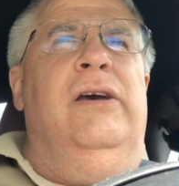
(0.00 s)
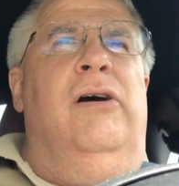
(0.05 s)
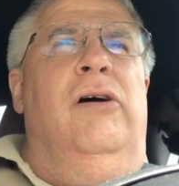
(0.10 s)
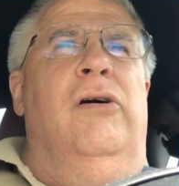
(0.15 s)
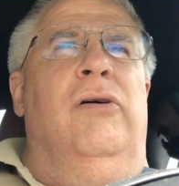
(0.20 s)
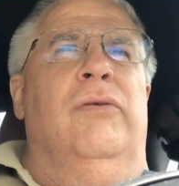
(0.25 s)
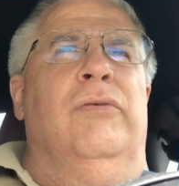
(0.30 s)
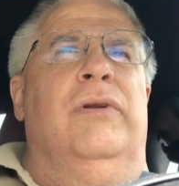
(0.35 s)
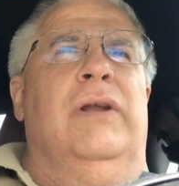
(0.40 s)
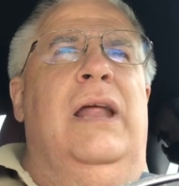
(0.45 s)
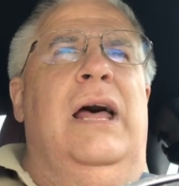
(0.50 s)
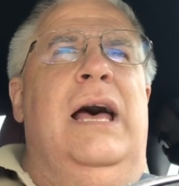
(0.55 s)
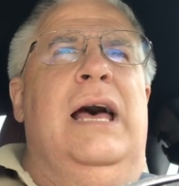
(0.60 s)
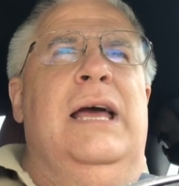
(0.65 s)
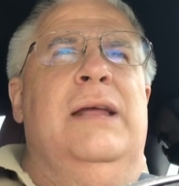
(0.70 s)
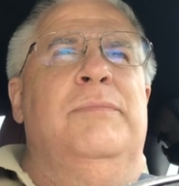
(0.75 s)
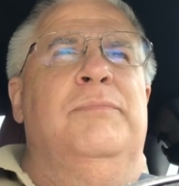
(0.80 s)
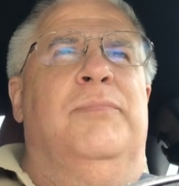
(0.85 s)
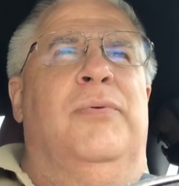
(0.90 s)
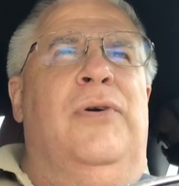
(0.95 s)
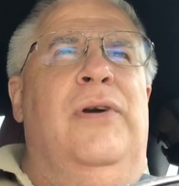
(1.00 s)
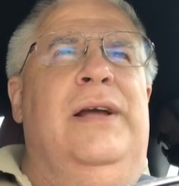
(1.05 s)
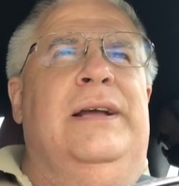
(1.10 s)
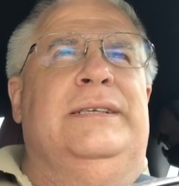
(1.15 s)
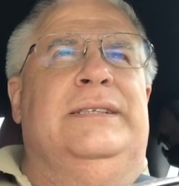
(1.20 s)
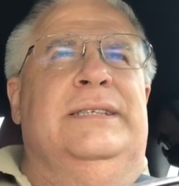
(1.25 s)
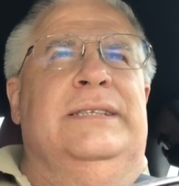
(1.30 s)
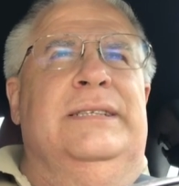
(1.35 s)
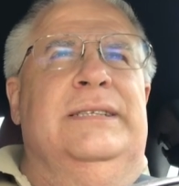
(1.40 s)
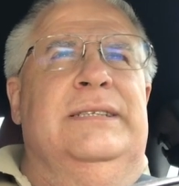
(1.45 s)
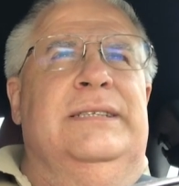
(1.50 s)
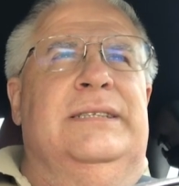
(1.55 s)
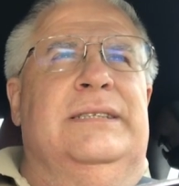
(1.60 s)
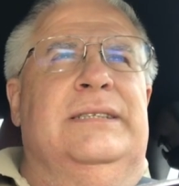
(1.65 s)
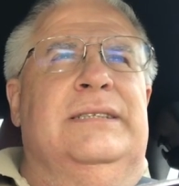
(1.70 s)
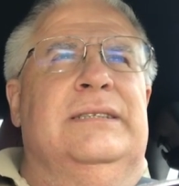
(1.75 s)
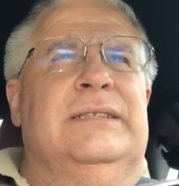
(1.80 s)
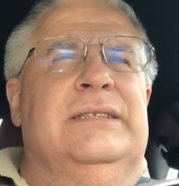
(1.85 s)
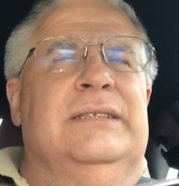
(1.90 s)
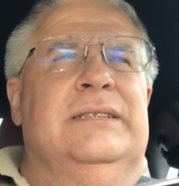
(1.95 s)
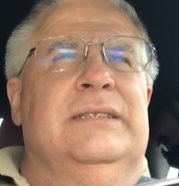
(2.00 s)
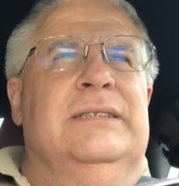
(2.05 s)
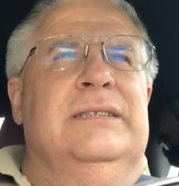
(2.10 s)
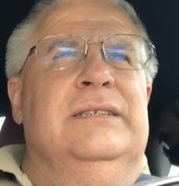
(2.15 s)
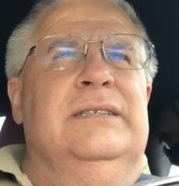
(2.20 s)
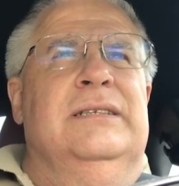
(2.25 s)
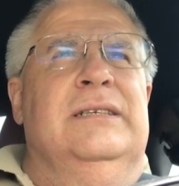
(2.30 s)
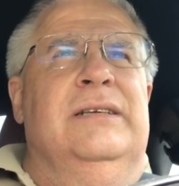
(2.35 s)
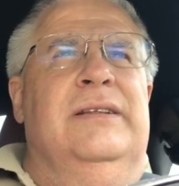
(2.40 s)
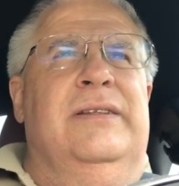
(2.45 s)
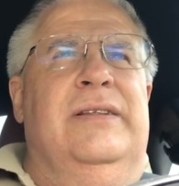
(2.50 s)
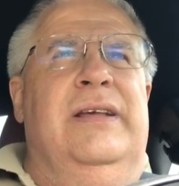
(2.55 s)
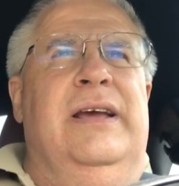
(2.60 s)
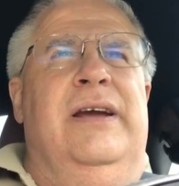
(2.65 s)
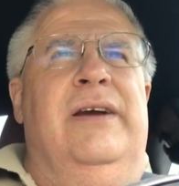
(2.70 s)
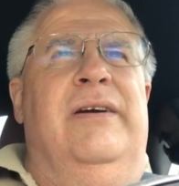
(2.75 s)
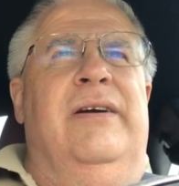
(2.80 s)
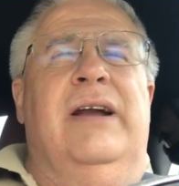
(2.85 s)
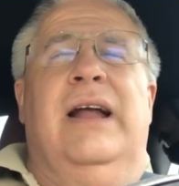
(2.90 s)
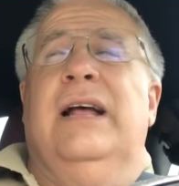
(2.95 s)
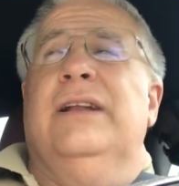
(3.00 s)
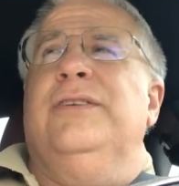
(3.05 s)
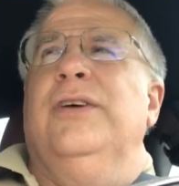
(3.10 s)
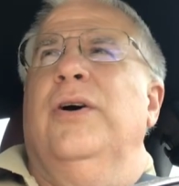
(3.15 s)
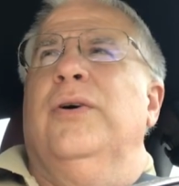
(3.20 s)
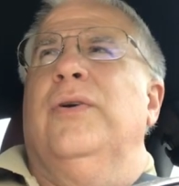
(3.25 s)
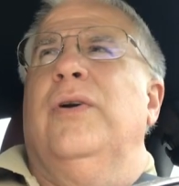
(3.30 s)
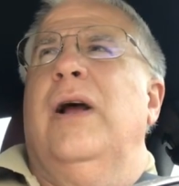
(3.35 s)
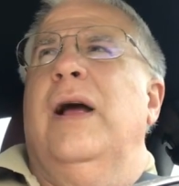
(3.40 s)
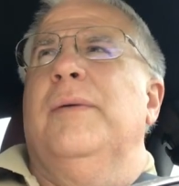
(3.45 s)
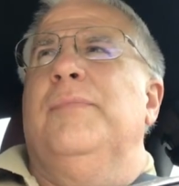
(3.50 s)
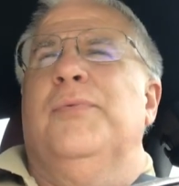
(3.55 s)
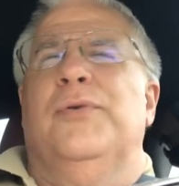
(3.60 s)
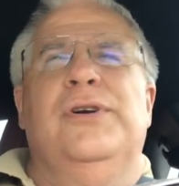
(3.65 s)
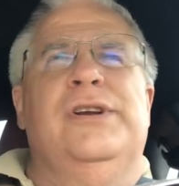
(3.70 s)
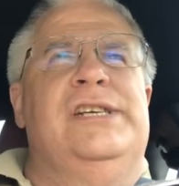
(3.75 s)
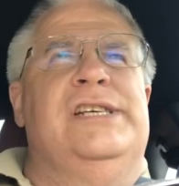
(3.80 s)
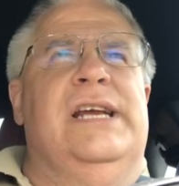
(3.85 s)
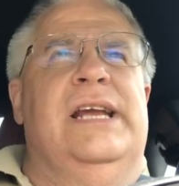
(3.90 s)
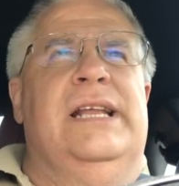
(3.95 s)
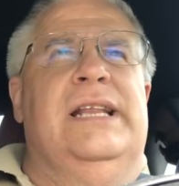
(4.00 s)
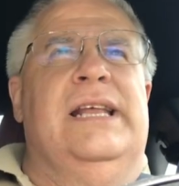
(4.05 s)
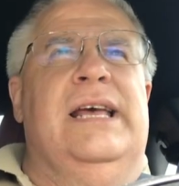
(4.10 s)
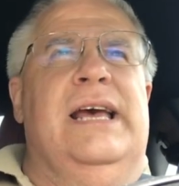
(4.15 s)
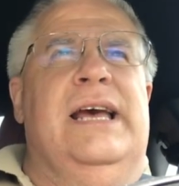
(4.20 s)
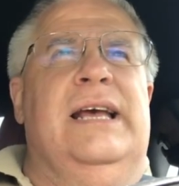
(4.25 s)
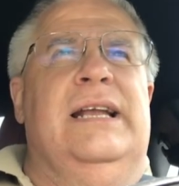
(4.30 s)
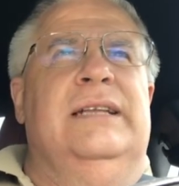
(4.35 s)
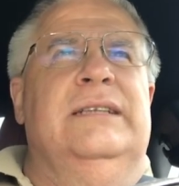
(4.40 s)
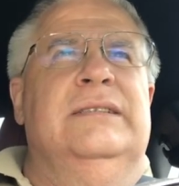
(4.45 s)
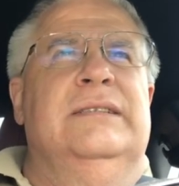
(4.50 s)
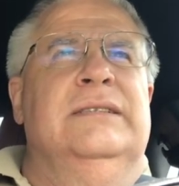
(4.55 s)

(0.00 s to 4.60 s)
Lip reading: online presence there. And I told her I appreciate that.